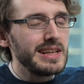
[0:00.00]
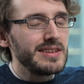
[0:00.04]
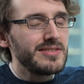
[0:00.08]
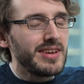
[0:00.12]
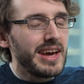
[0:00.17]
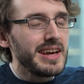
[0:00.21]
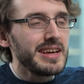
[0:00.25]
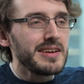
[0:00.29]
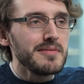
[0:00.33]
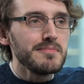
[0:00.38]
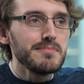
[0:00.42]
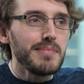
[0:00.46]

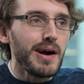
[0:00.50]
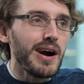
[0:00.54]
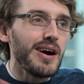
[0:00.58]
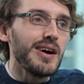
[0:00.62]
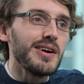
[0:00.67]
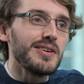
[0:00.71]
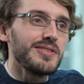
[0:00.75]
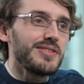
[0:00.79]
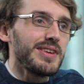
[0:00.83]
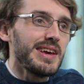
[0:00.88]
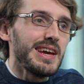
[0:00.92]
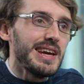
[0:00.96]
taking
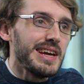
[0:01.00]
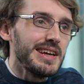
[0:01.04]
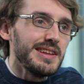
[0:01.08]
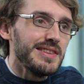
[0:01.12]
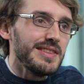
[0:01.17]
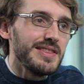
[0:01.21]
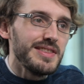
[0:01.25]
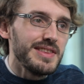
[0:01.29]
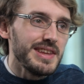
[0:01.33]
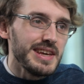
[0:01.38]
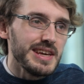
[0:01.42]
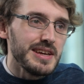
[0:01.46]
part
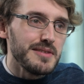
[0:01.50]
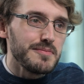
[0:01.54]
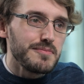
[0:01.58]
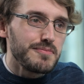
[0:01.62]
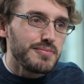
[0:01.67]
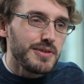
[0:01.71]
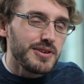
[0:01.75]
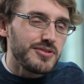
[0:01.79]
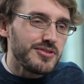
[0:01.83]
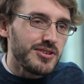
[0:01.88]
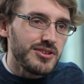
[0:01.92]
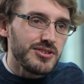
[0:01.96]
in the
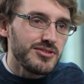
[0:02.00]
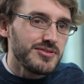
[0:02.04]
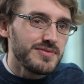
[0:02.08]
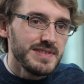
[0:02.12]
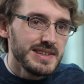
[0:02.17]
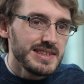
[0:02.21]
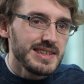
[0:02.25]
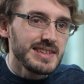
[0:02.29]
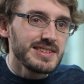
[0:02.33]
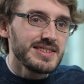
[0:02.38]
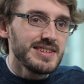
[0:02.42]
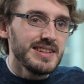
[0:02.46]
British
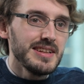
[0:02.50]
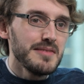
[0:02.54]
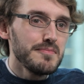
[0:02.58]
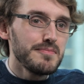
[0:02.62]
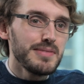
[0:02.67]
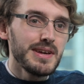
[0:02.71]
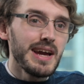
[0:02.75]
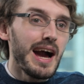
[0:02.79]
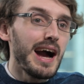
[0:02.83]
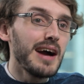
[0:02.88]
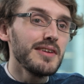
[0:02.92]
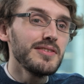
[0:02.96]
Physics
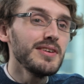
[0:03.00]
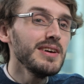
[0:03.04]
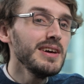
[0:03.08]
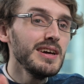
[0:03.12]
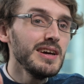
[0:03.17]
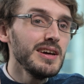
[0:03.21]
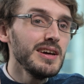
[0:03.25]
Olympiad.